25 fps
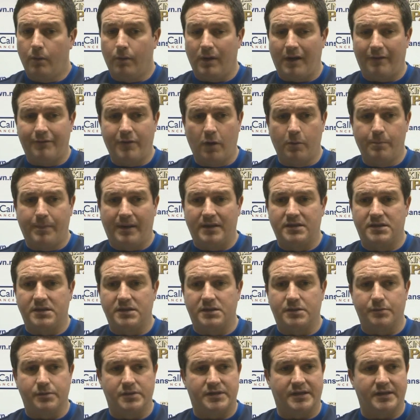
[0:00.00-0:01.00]
Well, I've known Ben
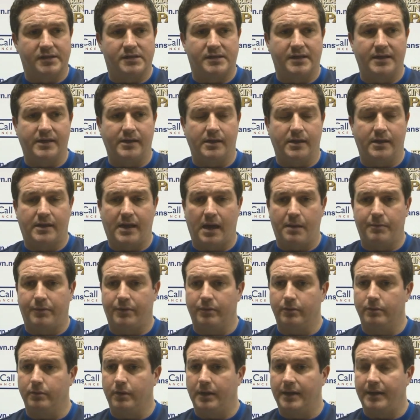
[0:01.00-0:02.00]
since he was 16. He came
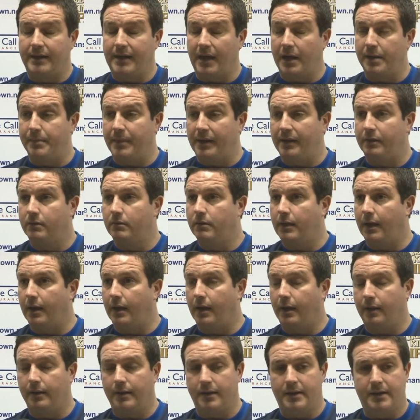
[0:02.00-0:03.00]
through the academy
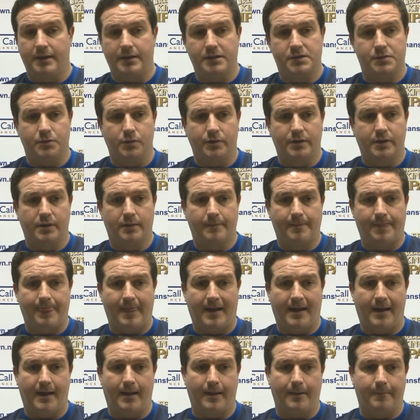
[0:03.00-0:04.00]
at Eastwood,
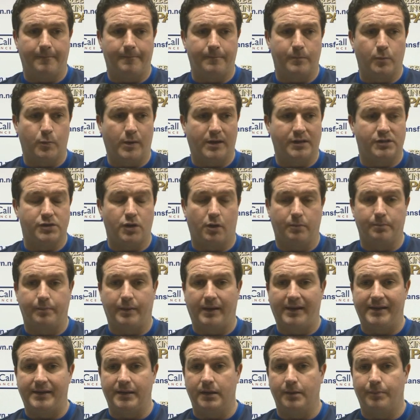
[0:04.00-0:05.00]
went on,
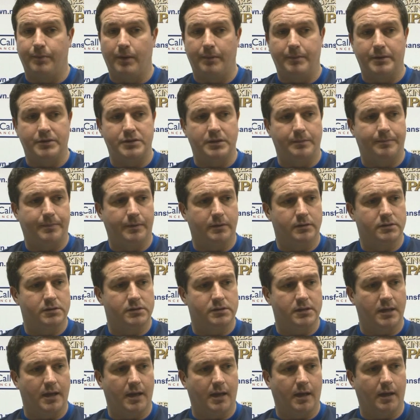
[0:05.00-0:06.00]
played in the Premiership at
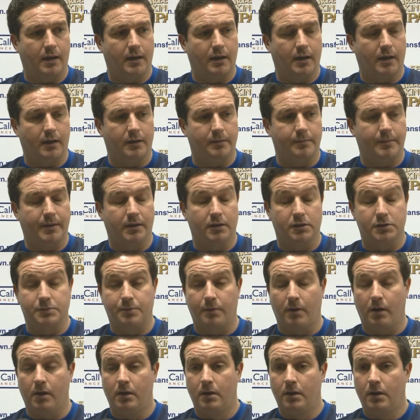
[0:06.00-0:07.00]

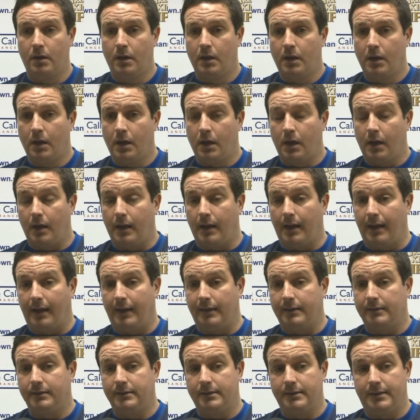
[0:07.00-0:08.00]
Middlesbrough,
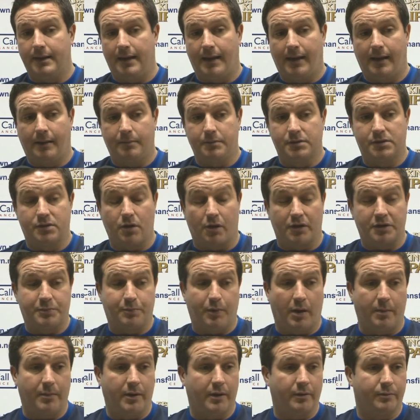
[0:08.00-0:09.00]
and Scottish
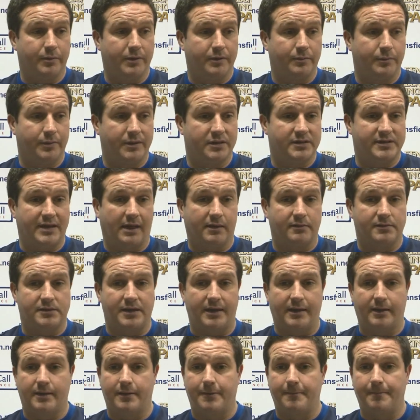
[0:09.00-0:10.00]
Premier with
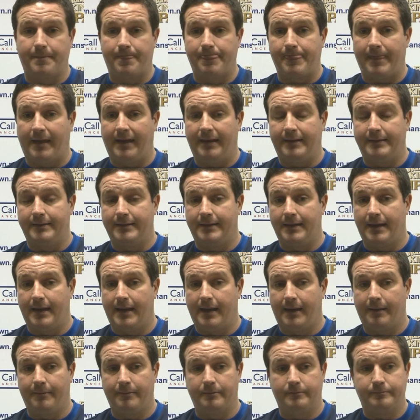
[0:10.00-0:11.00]
Celtic, and
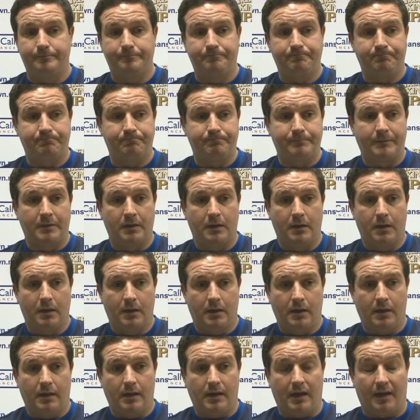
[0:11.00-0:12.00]

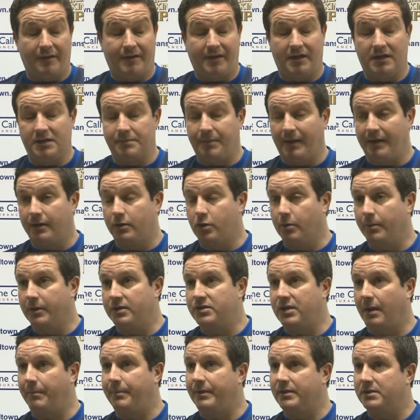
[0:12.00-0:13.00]
I think he's played a couple
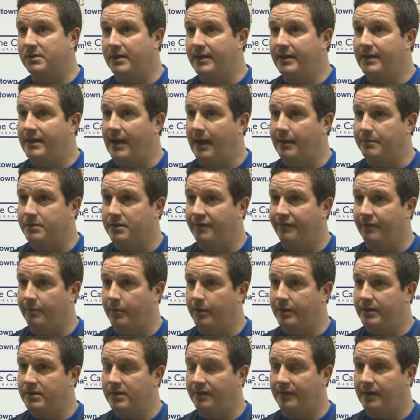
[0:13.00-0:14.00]
of Champions League games, if
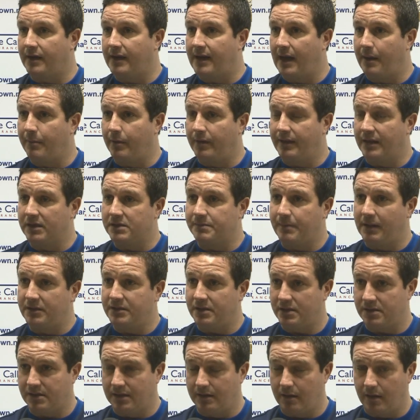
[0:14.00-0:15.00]
I'm honest. I think he came on against
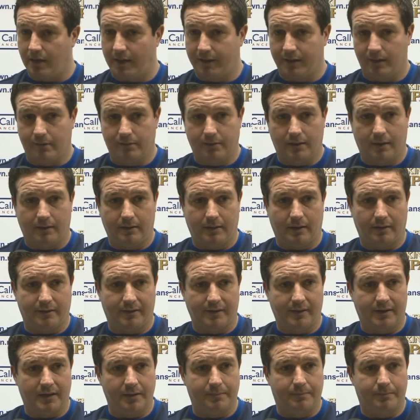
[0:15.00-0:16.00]
Manchester United, and I
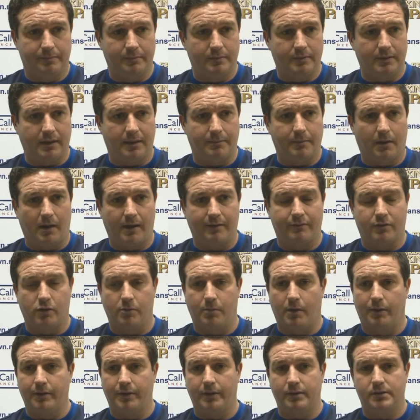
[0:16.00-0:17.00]
think he might have
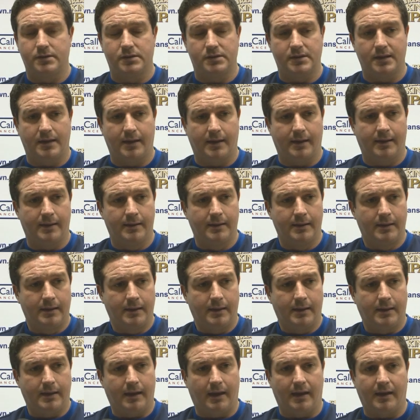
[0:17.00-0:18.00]
come on at
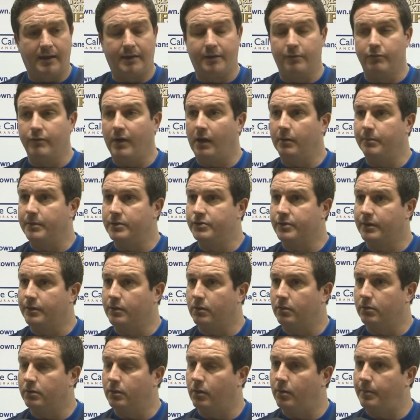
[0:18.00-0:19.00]
either Real Madrid
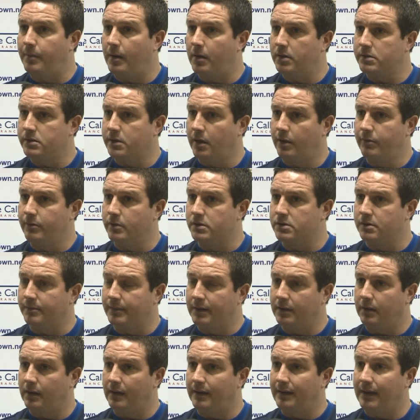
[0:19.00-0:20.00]
or Barcelona or
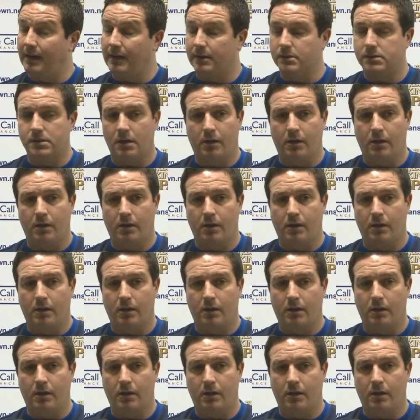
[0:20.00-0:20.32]
something like that.